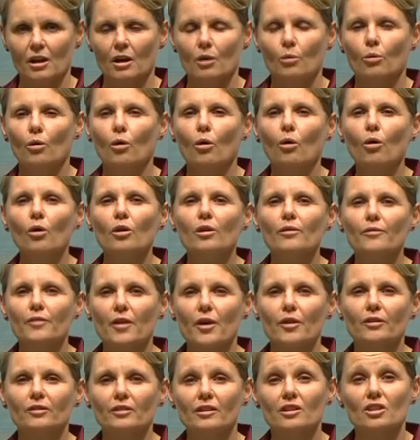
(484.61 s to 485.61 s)
Well, all of
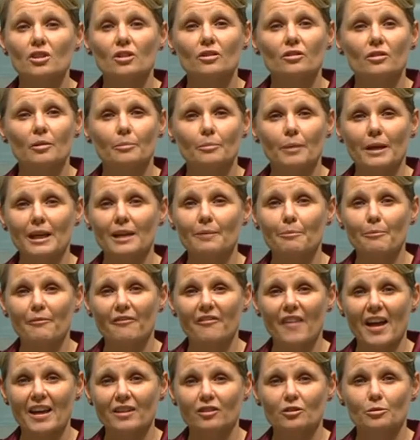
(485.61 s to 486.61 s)
those issues are being
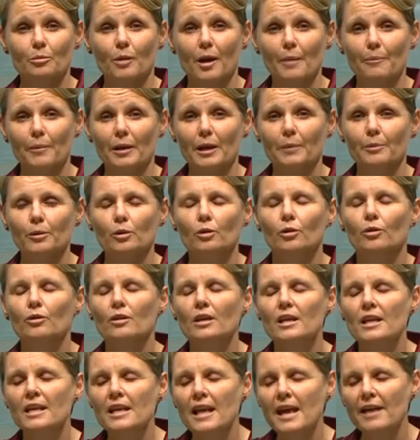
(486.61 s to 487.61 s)
faced by people who
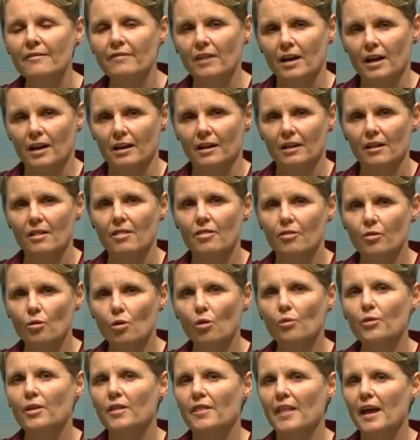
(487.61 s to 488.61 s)
never
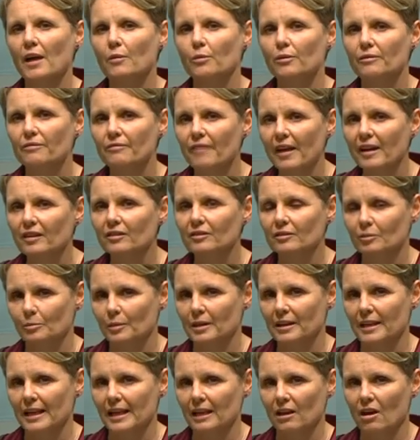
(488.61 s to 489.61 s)
thought that they would face them
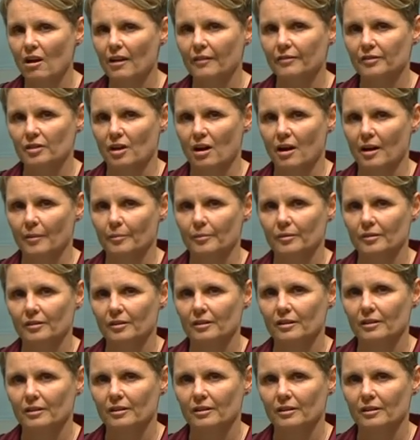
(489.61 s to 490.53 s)
in their lifetimes.